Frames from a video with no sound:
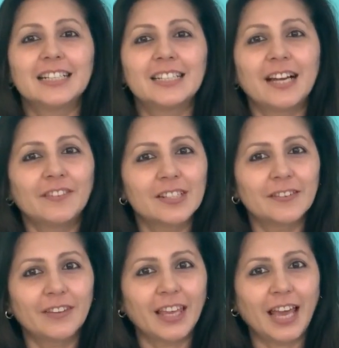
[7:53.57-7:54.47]

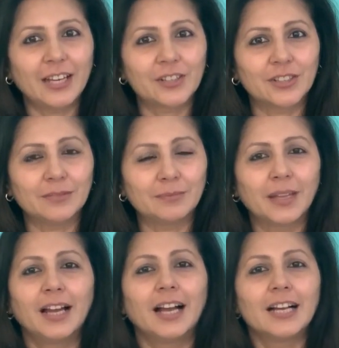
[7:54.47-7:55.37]
Diversification.
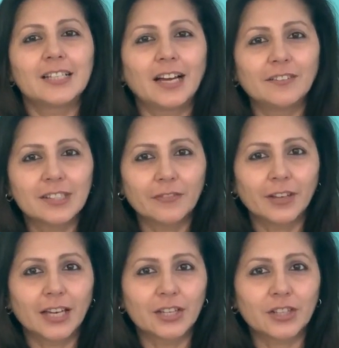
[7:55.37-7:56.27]

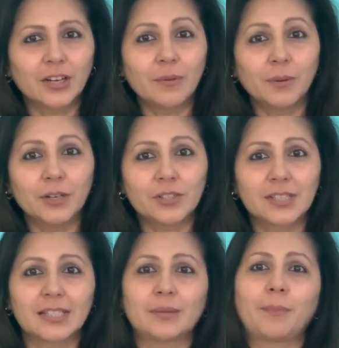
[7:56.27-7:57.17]
Diversification
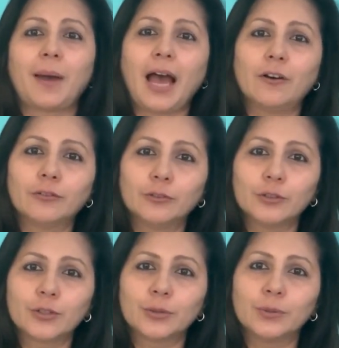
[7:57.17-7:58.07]
emerges as a powerful
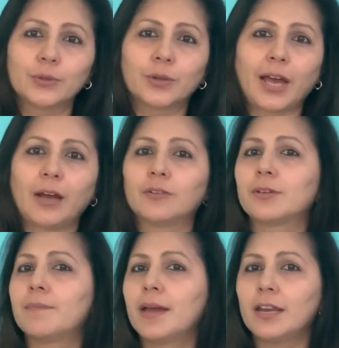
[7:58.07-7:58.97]
tool to
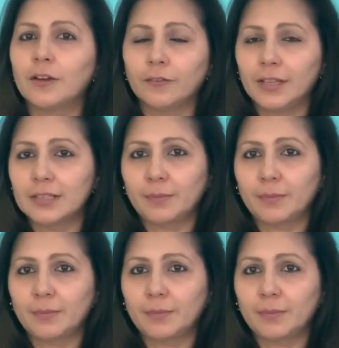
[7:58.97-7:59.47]
counter many of these